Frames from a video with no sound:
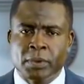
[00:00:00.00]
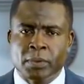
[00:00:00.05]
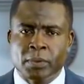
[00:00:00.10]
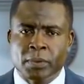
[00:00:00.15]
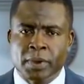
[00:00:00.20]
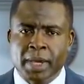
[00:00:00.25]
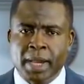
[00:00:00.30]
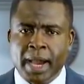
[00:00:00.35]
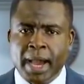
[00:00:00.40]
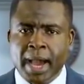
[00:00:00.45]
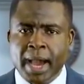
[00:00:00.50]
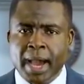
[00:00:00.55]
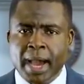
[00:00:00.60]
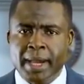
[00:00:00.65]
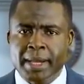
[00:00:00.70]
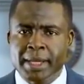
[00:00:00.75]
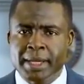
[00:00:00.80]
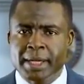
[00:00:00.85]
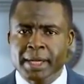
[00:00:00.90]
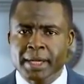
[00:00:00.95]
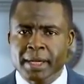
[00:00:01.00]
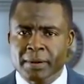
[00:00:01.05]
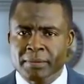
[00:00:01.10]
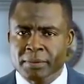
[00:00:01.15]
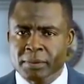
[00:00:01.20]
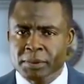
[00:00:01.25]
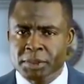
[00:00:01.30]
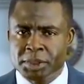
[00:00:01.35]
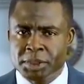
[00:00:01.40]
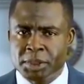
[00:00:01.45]
We are in a
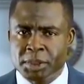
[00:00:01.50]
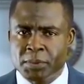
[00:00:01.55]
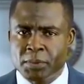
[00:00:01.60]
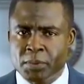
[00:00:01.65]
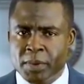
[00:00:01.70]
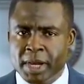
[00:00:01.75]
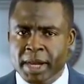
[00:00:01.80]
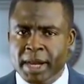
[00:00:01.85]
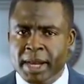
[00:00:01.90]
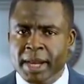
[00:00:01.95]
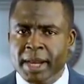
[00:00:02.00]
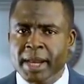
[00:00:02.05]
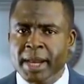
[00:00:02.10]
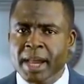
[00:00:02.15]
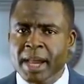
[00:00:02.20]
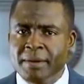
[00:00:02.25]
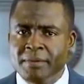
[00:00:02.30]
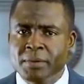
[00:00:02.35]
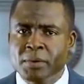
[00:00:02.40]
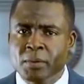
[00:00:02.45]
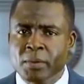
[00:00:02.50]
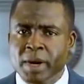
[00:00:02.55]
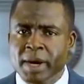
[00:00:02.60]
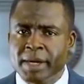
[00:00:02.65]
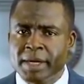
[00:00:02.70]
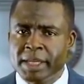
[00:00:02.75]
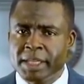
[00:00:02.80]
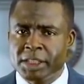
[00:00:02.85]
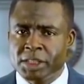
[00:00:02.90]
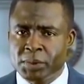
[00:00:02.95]
revolution where
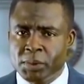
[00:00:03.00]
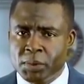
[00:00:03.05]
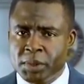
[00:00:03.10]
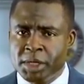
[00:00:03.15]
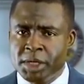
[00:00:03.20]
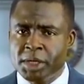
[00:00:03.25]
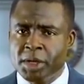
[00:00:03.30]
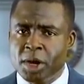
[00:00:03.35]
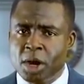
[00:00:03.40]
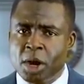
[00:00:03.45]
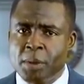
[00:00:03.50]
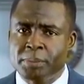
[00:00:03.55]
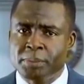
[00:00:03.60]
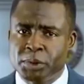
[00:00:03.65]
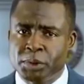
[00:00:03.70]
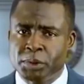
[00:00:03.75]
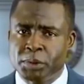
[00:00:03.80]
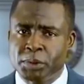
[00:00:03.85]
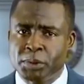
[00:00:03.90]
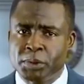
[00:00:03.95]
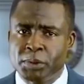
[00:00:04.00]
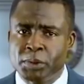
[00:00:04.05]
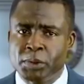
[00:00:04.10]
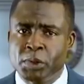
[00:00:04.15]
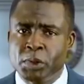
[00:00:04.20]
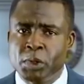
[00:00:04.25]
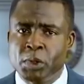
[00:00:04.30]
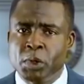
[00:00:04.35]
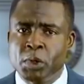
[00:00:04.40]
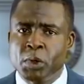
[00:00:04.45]
everyone is looking up to
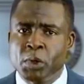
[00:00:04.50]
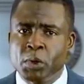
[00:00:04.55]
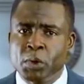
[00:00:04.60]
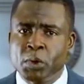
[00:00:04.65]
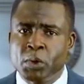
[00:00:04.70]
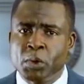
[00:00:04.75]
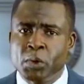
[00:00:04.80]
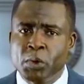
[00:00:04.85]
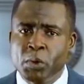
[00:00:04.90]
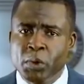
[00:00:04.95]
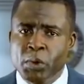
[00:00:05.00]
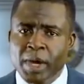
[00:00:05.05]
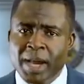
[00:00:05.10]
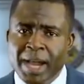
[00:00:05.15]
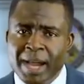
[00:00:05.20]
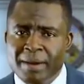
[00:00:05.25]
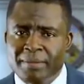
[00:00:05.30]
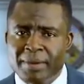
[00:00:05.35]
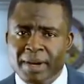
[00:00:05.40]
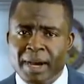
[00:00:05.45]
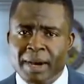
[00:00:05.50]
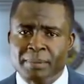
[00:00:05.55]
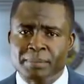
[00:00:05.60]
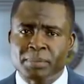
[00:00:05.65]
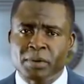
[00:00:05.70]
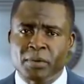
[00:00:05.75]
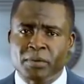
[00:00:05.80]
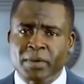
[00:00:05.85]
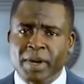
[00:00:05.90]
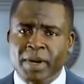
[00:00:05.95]
whoever
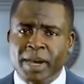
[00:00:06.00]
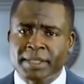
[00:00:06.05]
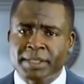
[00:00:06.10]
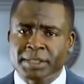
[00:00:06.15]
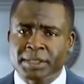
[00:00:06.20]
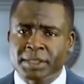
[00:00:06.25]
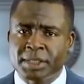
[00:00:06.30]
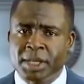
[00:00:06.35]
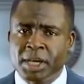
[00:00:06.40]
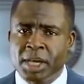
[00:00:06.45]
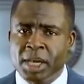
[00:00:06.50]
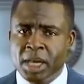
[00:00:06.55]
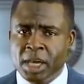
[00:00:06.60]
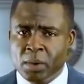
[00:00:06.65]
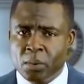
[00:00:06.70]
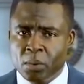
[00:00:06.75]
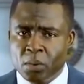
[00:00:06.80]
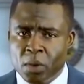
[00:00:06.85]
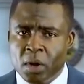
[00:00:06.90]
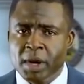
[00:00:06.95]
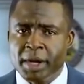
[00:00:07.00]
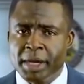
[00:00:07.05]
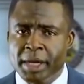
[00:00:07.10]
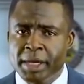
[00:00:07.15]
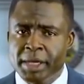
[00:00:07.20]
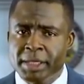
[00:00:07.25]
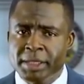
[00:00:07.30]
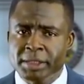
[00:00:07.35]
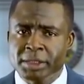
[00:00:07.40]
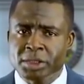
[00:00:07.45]
provides a
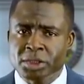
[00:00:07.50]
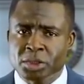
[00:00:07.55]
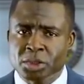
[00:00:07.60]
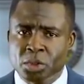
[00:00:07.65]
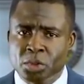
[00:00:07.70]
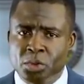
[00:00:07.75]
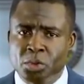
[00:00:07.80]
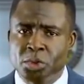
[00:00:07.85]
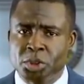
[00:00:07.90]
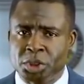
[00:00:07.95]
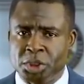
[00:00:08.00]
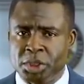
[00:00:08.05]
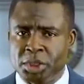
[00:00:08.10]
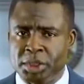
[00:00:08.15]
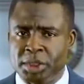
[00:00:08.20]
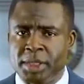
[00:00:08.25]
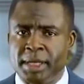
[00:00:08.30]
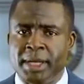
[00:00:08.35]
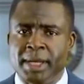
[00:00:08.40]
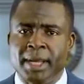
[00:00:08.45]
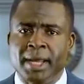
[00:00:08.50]
working solution,